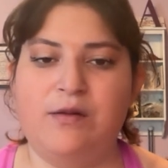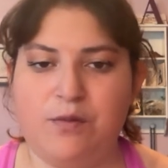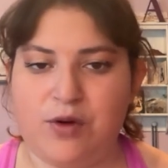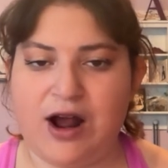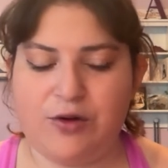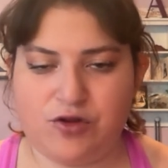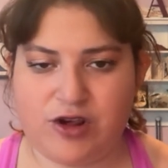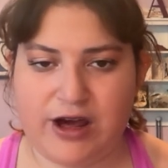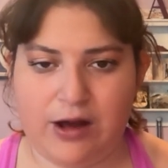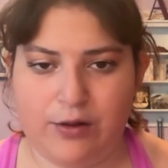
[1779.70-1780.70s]
brow
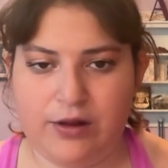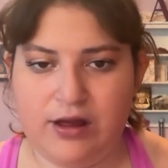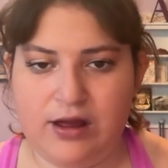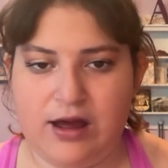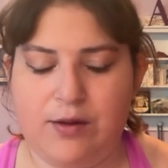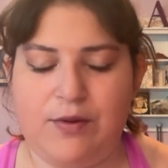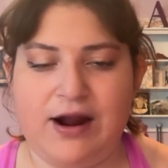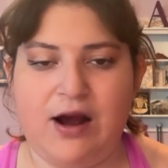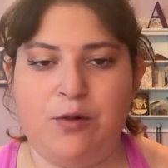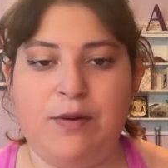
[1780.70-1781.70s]
gel, a
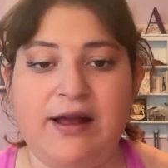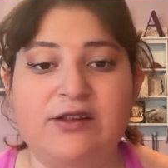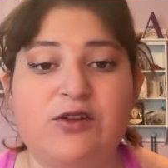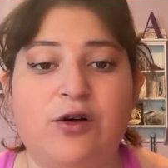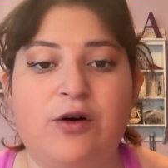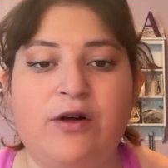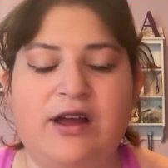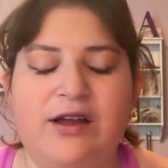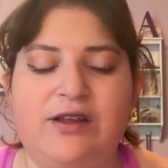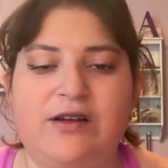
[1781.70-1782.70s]
brow pencil,
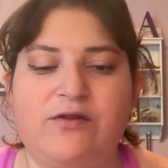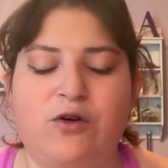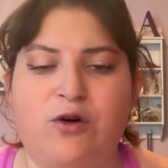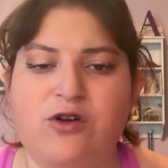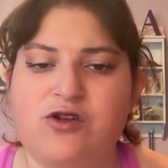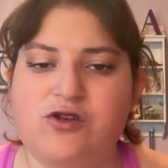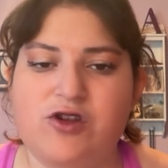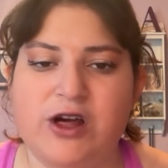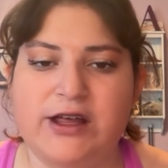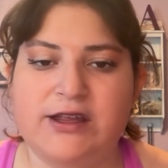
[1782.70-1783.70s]
and then of course
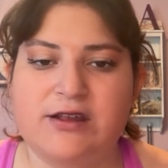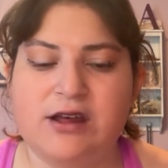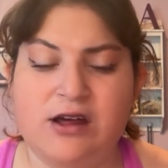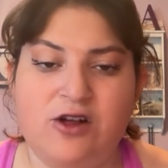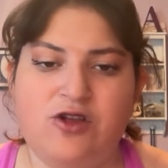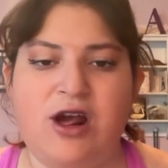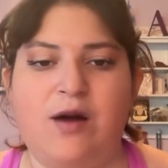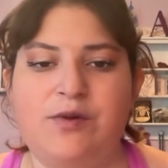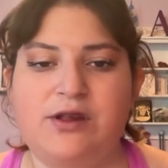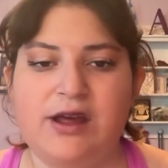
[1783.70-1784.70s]
just
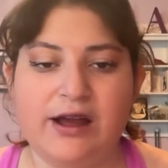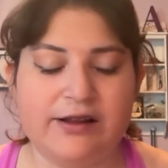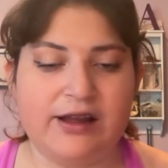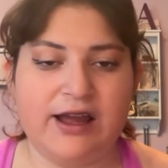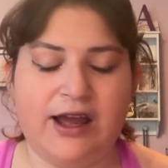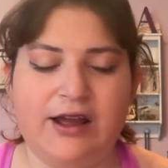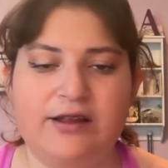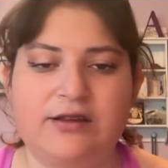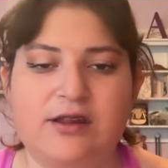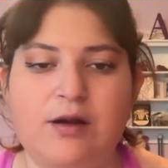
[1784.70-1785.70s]
chapstick,
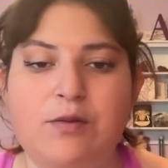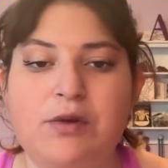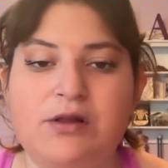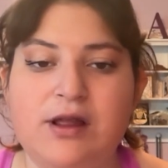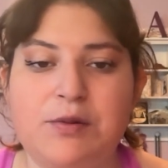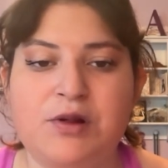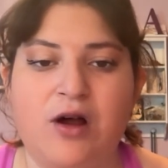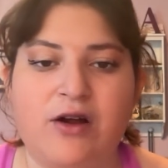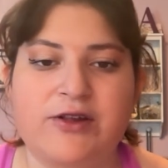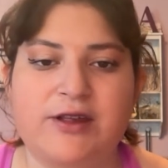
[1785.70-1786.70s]
and some lip
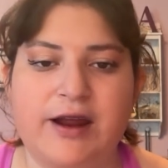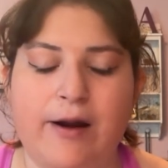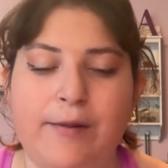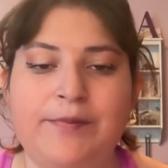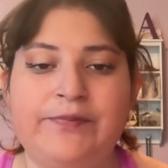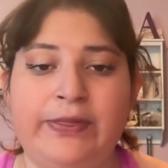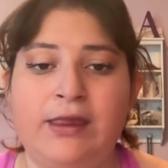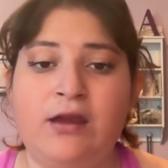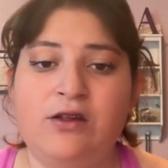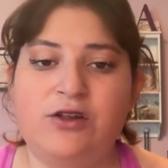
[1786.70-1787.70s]
gloss here.
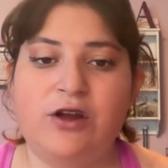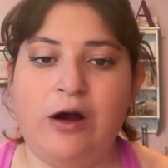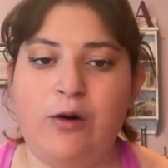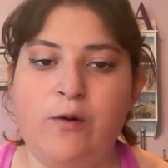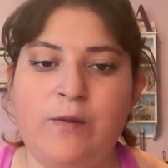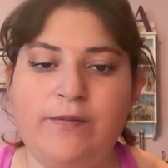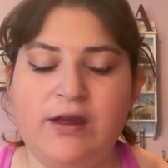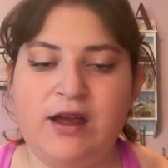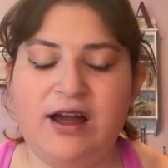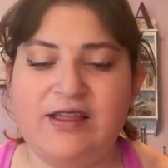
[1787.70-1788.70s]
So
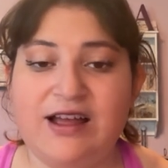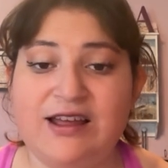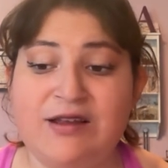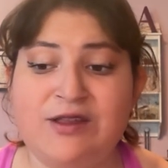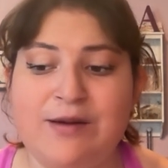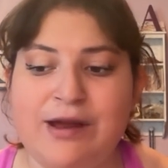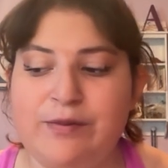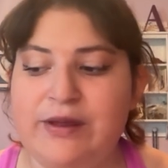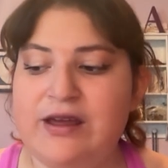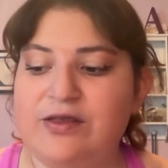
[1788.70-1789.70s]
that might
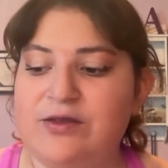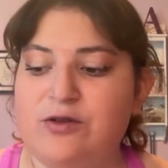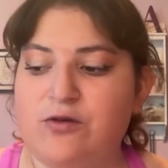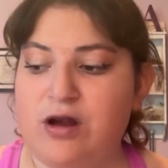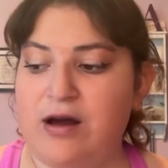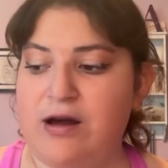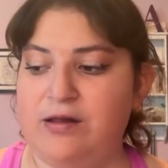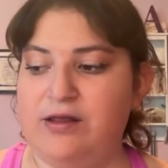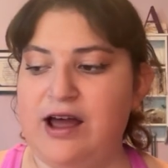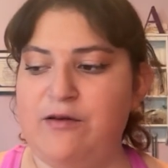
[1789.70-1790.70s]
be a
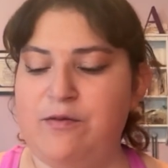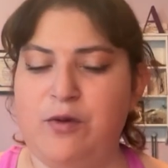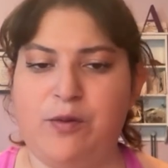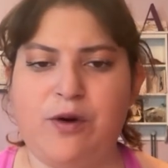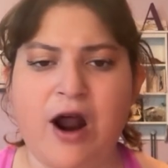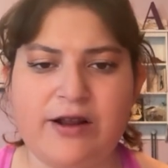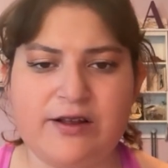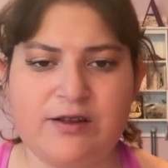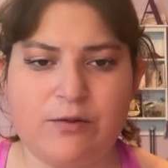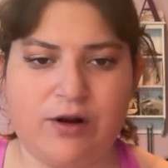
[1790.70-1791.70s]
lot more
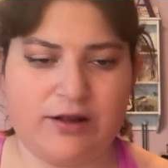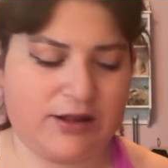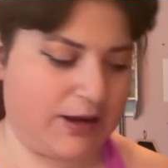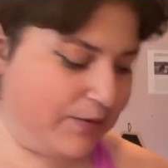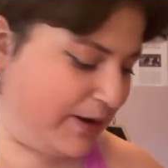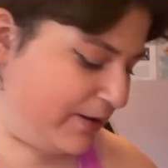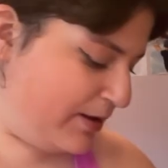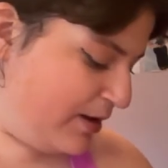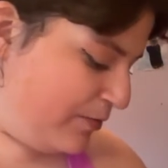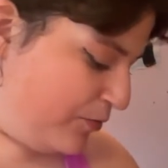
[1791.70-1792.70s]
products than what someone
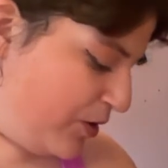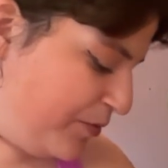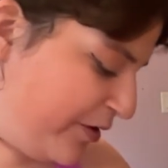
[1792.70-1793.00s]
would